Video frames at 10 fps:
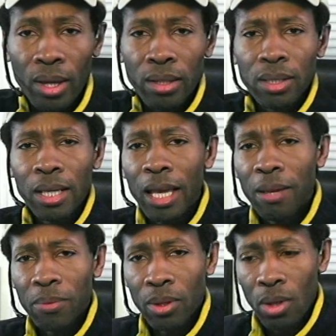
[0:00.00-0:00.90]
to
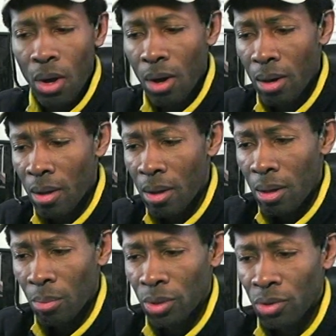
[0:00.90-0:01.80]
keep the law,
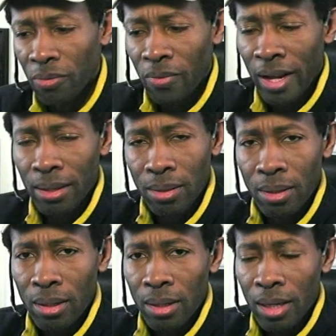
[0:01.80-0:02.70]
but your faith
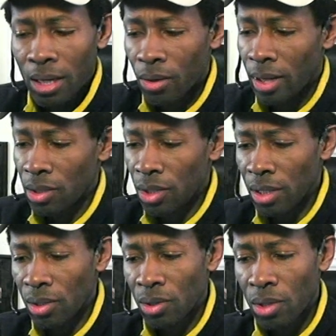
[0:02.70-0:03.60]
in Christ
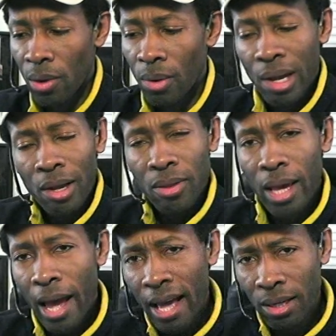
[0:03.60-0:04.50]
Jesus. So the
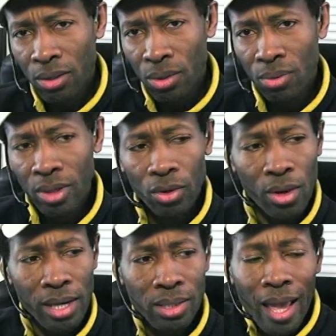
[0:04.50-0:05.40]
attitude that
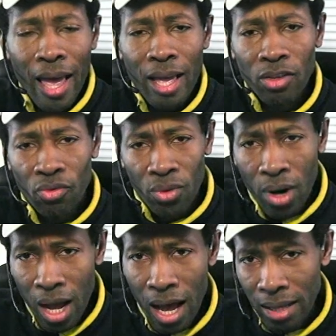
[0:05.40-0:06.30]
Christ has for
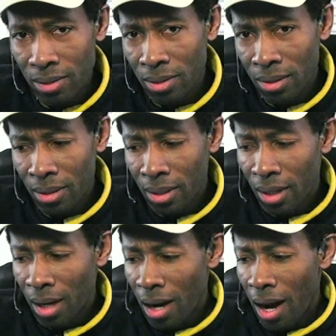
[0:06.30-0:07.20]
us
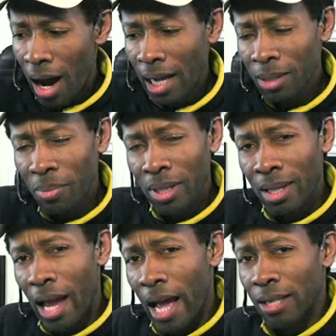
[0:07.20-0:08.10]
ought to be
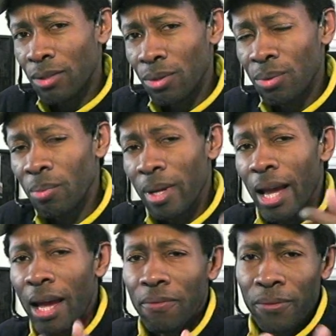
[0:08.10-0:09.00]
the attitude that we
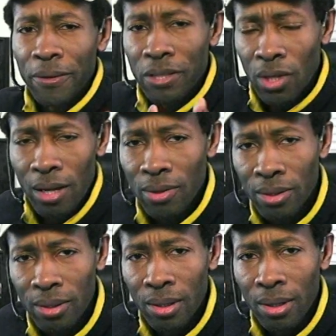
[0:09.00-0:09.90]
have for each other.
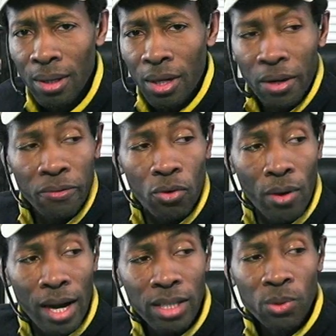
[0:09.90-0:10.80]
If
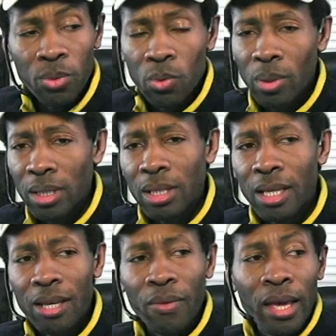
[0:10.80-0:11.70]
Christ was willing to
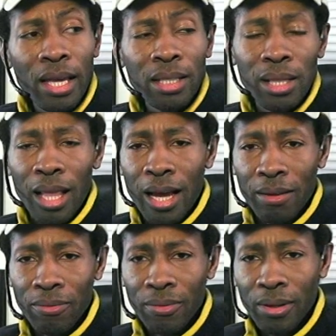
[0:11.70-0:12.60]
give his
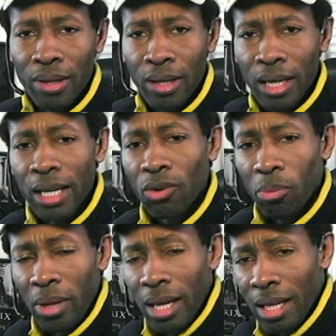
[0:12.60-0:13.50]
life in
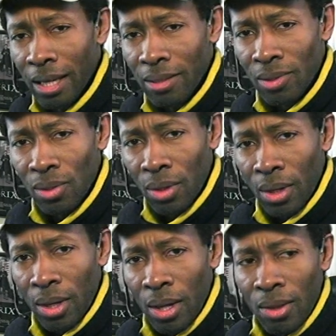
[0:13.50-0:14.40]
obedience
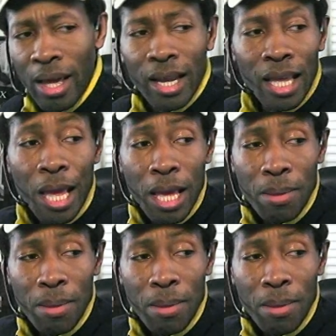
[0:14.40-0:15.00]
that he